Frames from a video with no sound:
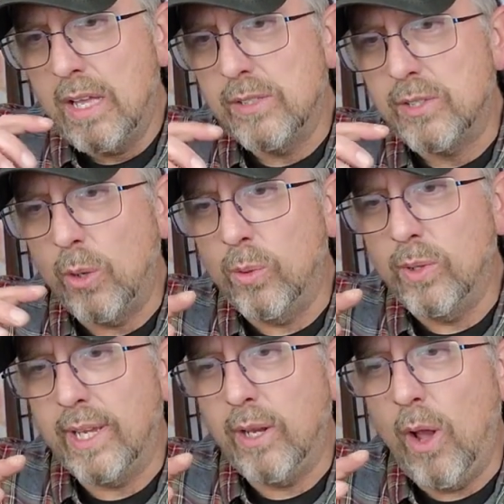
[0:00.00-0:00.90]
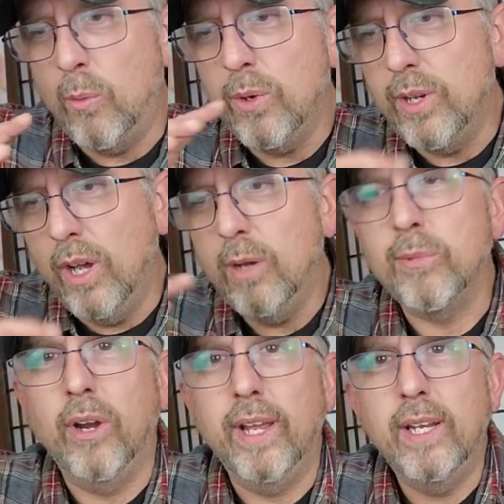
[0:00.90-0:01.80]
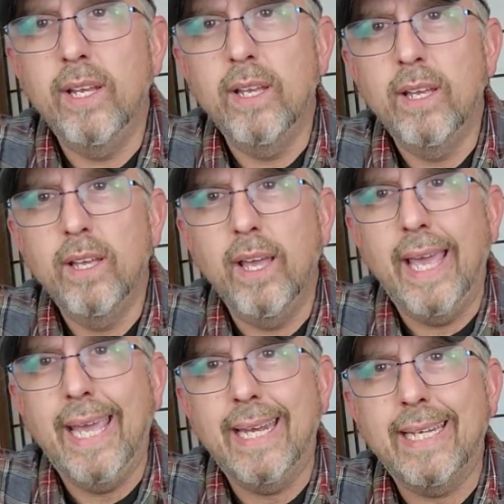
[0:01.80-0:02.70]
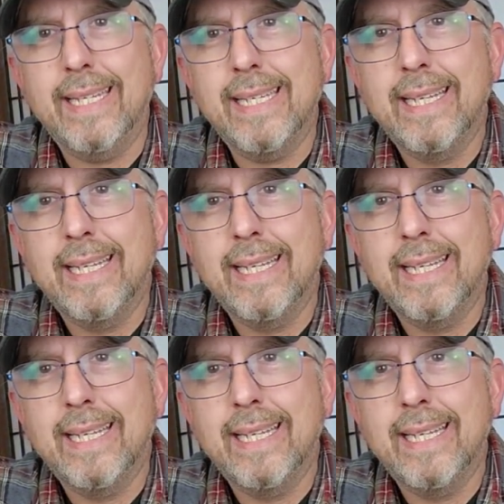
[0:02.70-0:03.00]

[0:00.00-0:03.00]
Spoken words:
So, like, I wanted to upgrade, and